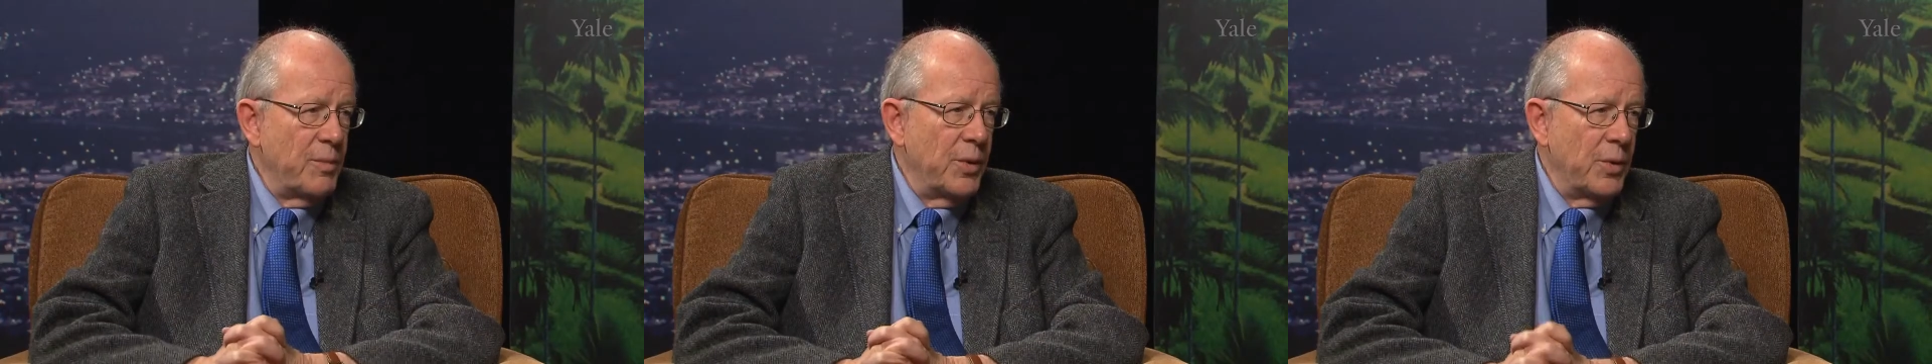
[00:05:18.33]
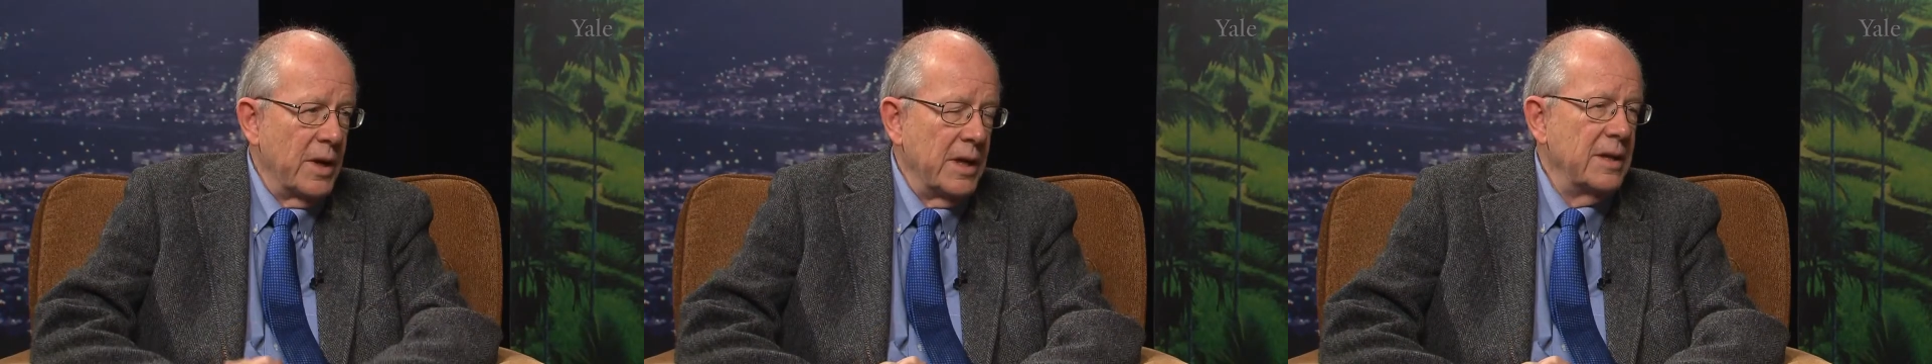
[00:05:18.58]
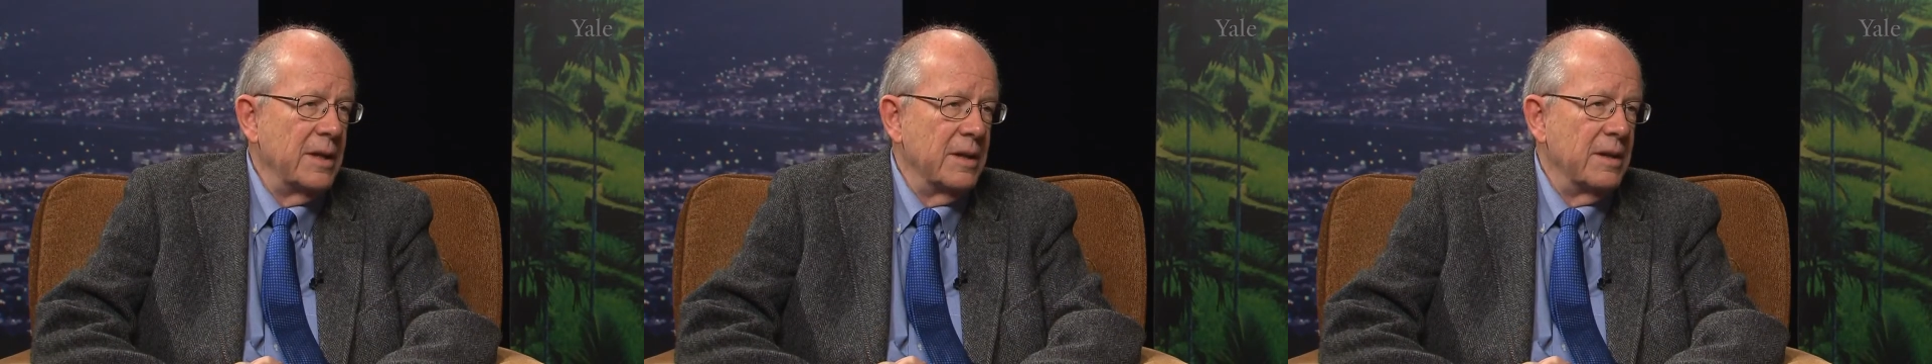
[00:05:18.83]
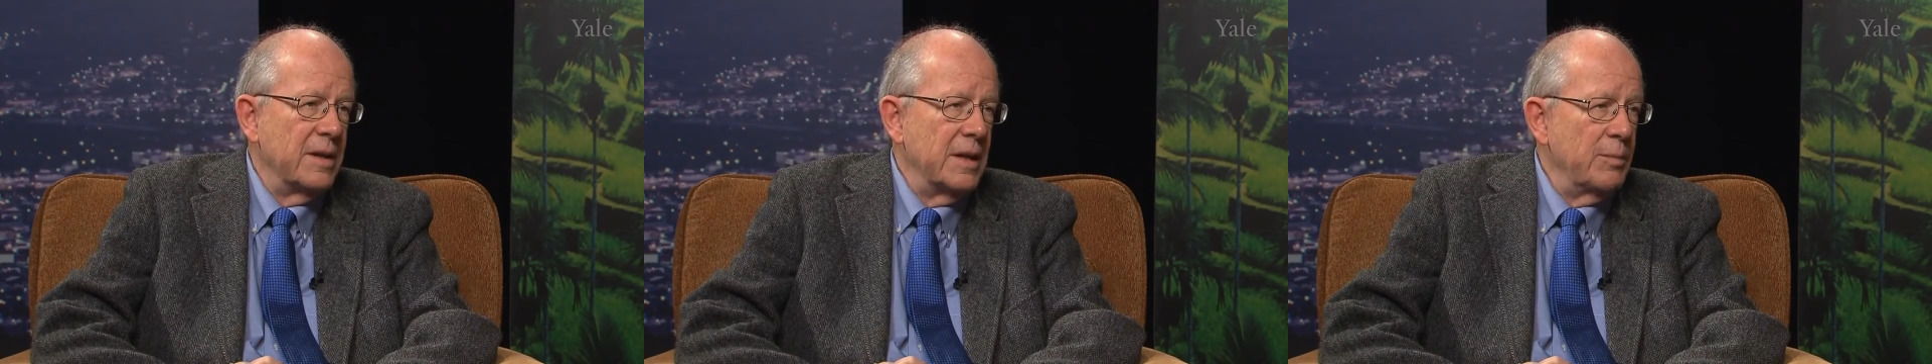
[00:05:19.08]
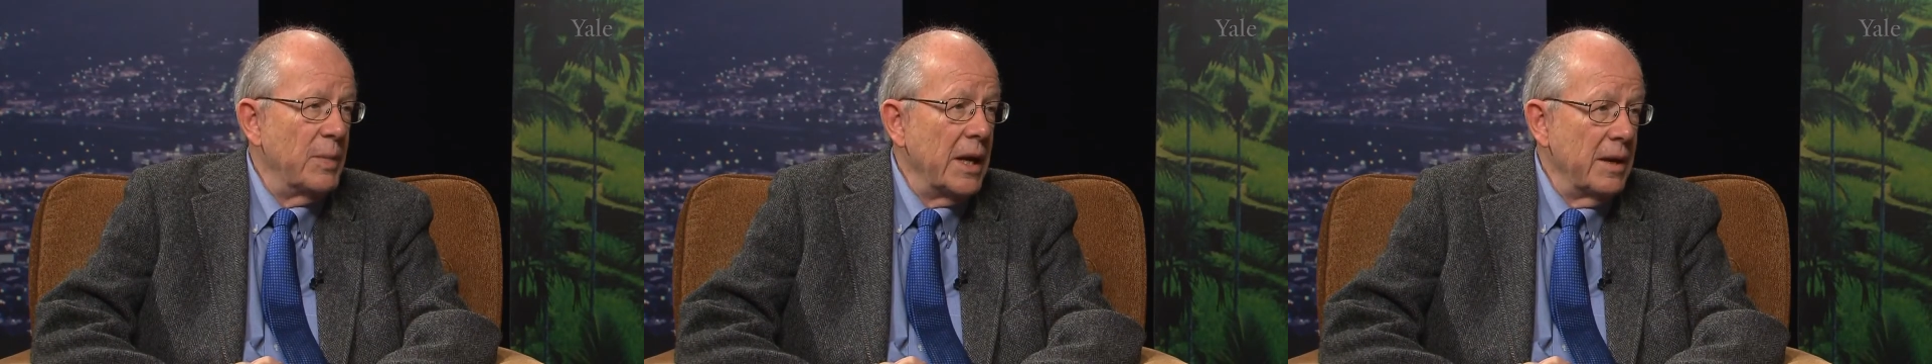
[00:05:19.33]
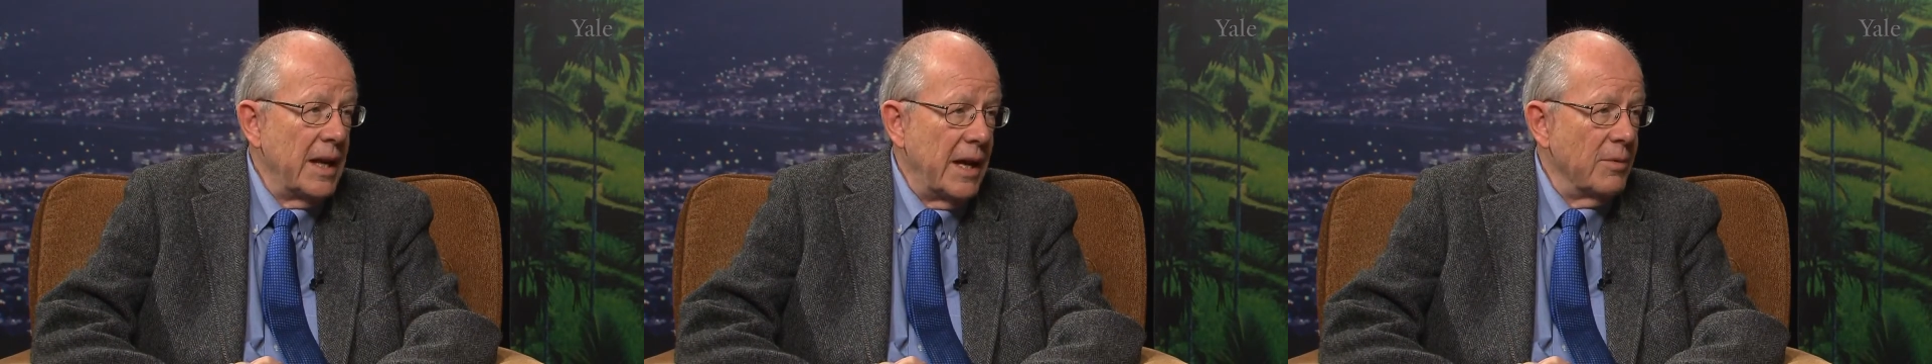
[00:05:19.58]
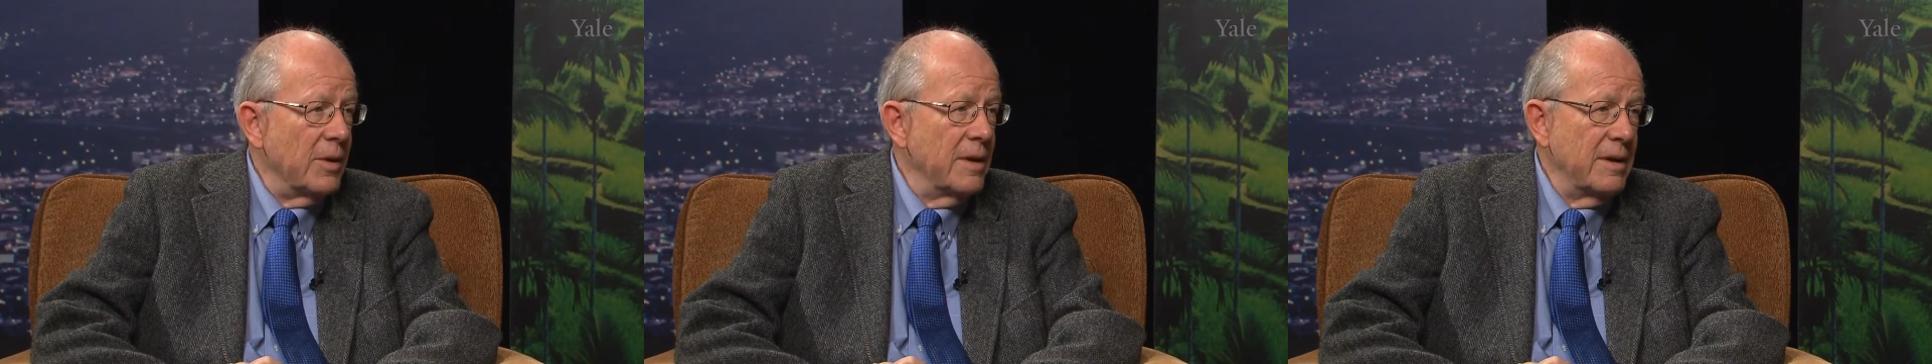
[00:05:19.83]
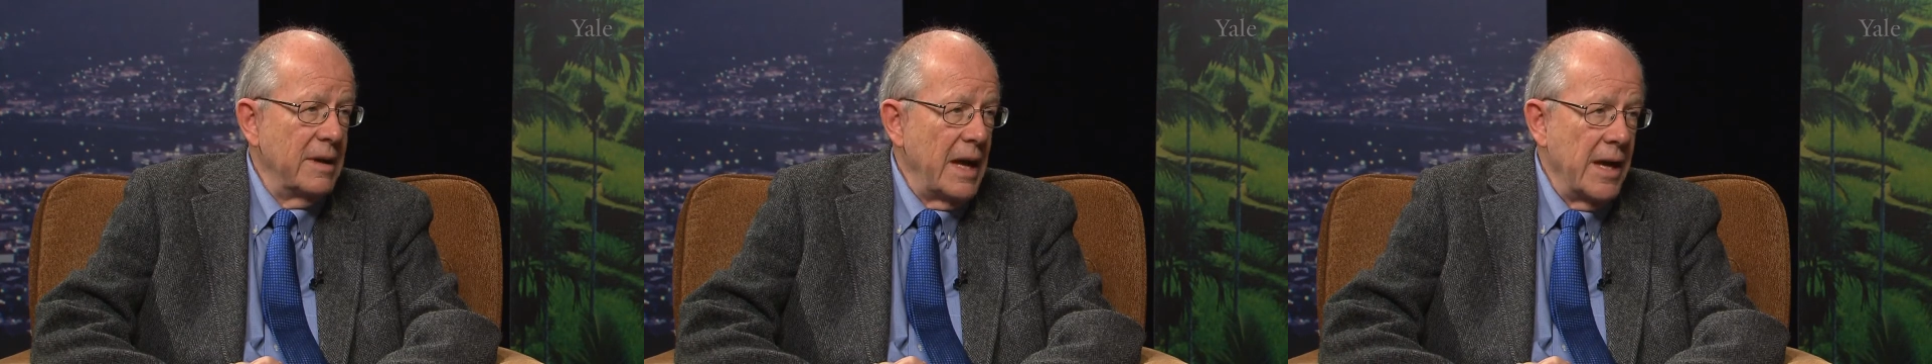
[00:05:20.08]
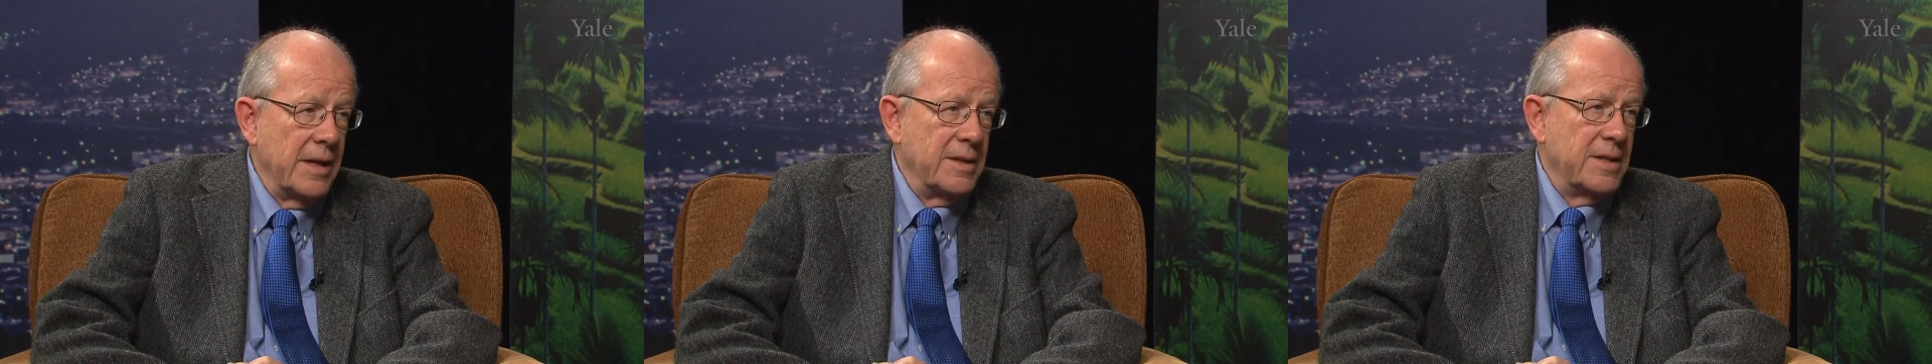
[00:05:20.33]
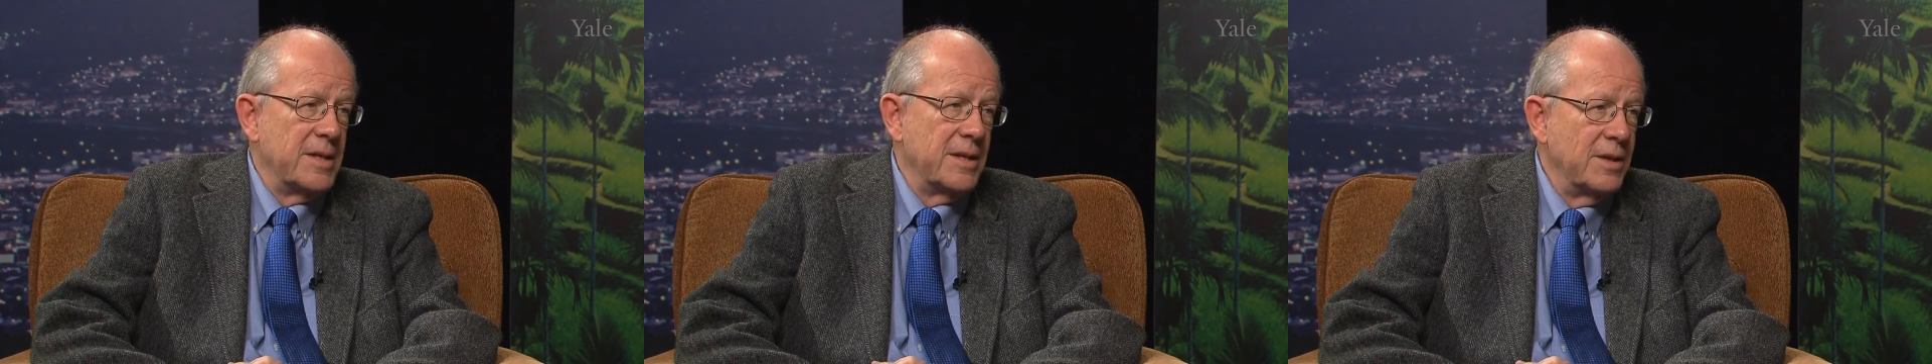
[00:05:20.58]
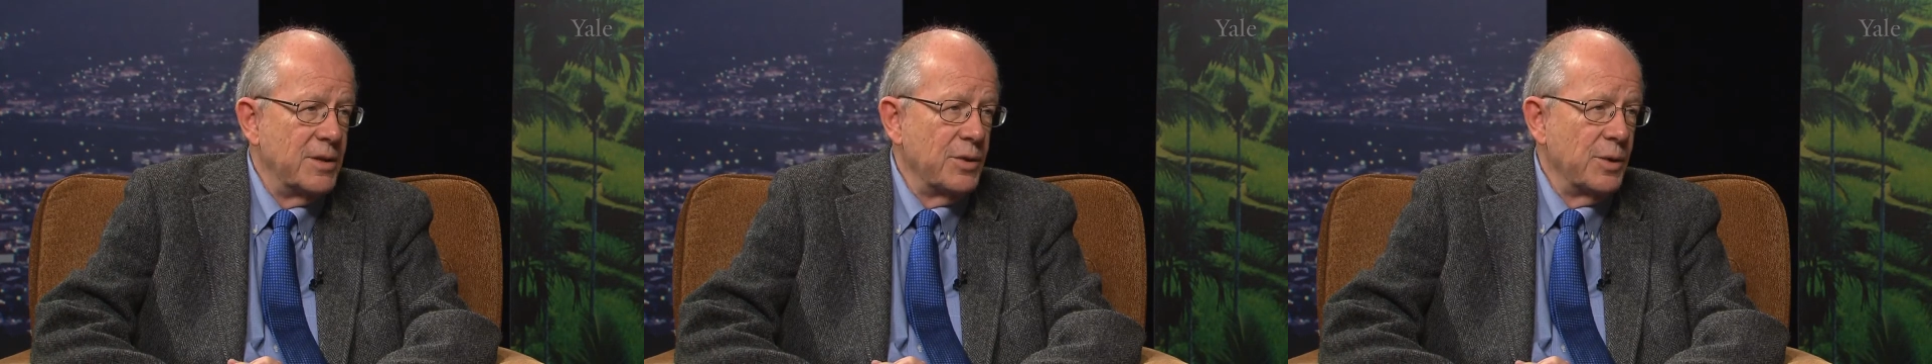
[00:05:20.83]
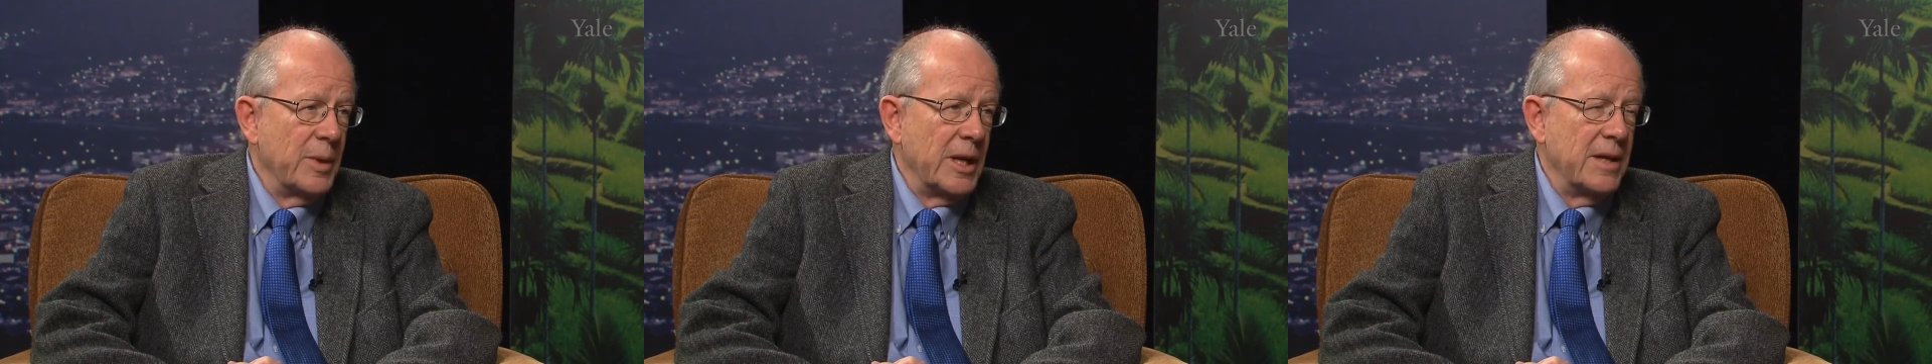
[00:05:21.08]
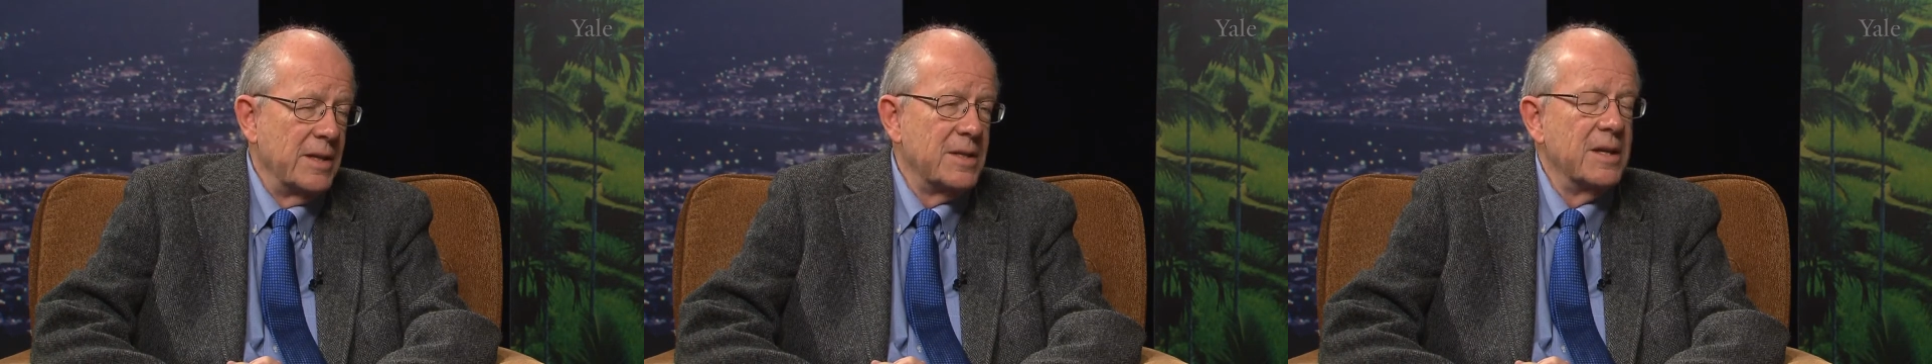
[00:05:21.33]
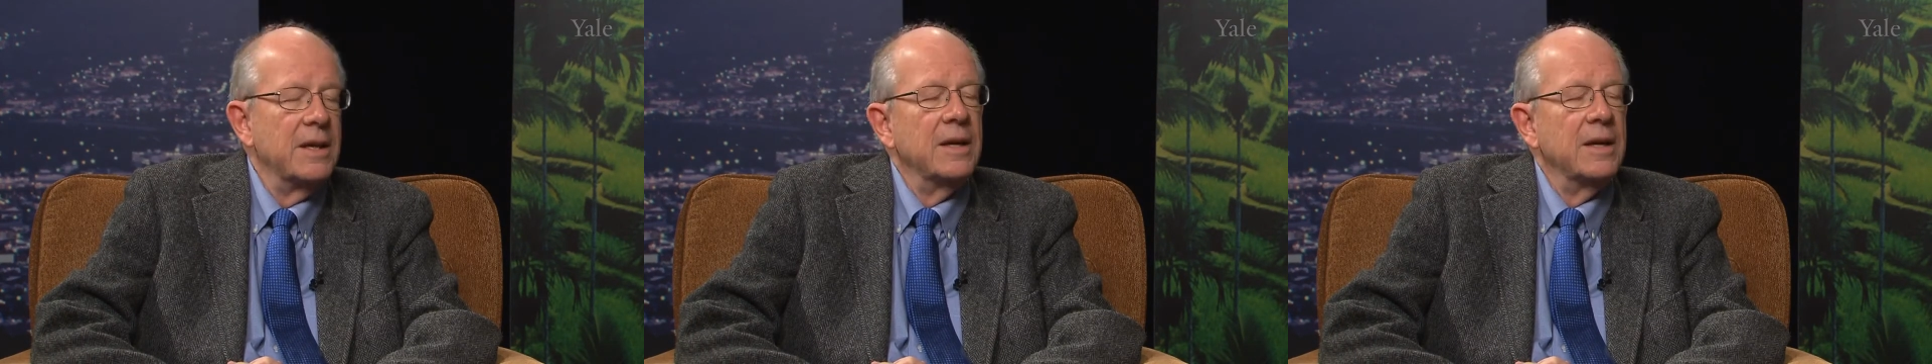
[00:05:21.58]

point, the bailout ends, terminates.